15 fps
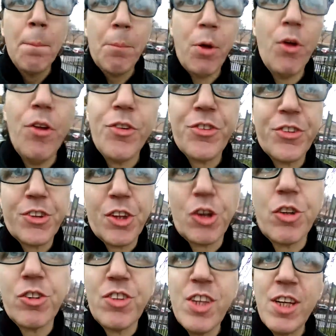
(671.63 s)
pulls
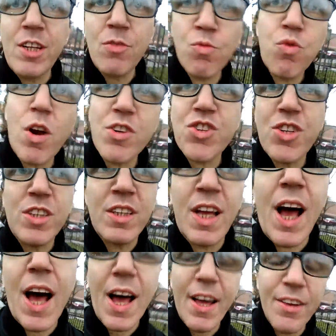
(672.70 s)
13 Russian
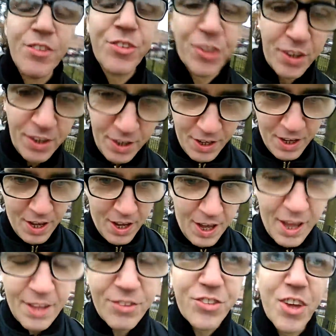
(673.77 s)
guys
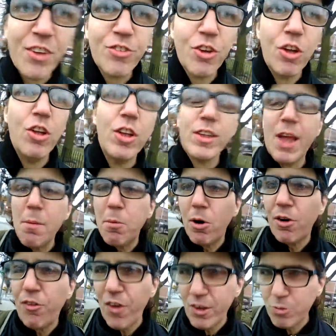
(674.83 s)
and says oh look they
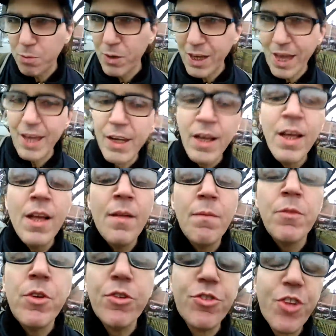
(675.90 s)
bought a Facebook ad
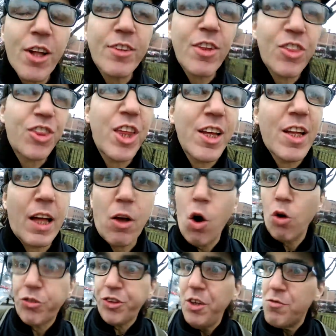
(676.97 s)
you start to think like
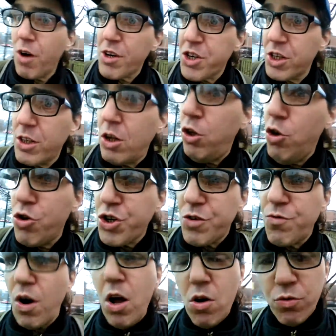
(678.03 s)
oh see Russian
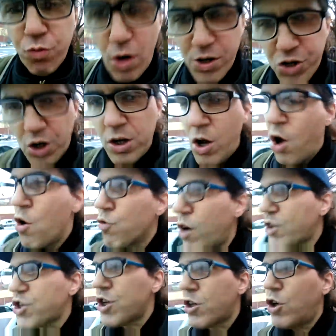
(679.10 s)
collusion well Russia
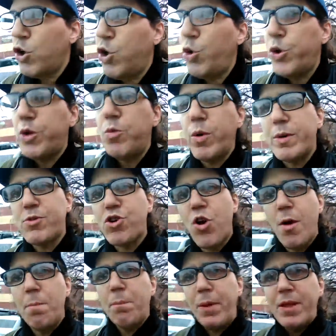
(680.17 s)
Russia colluded with
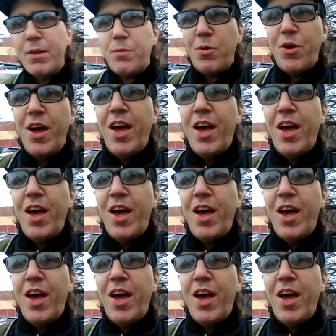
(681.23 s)
Trump and the